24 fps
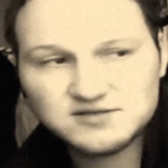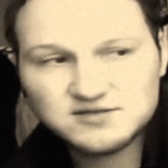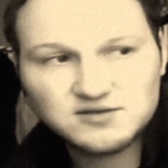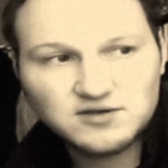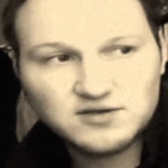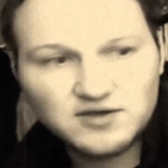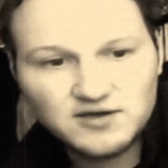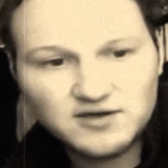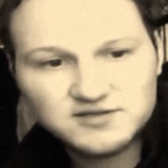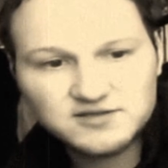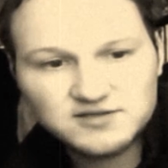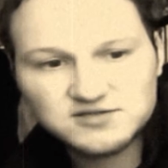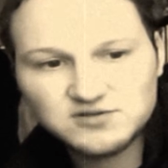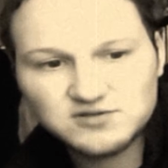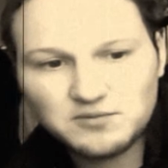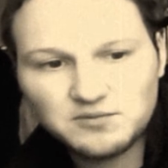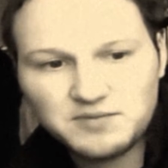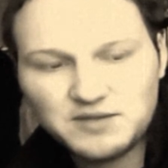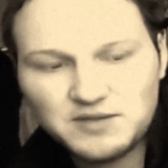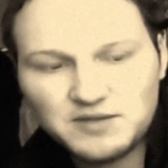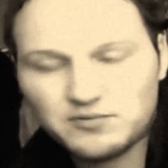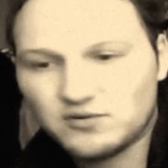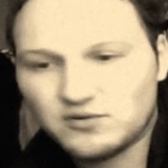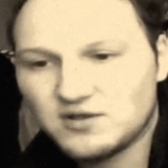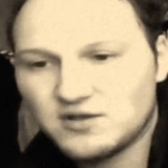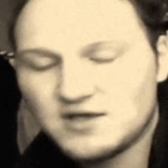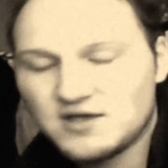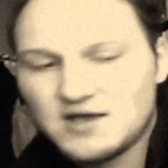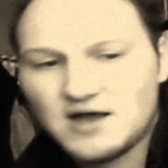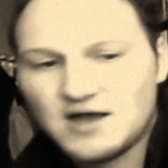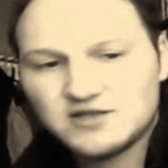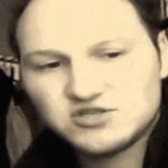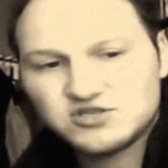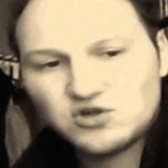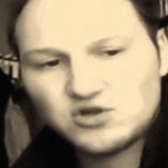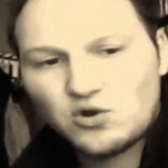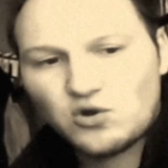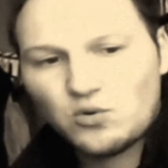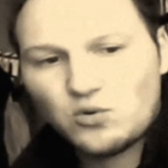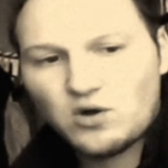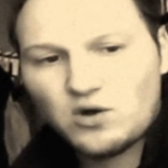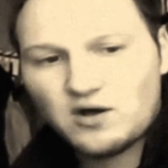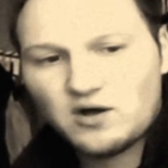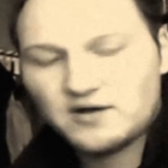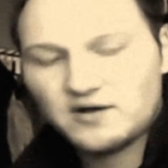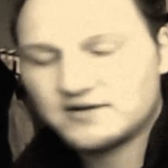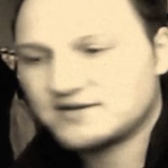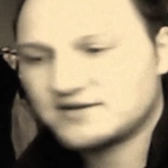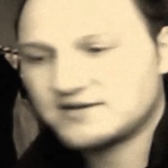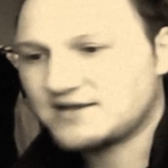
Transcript: and curses on people. And you know what?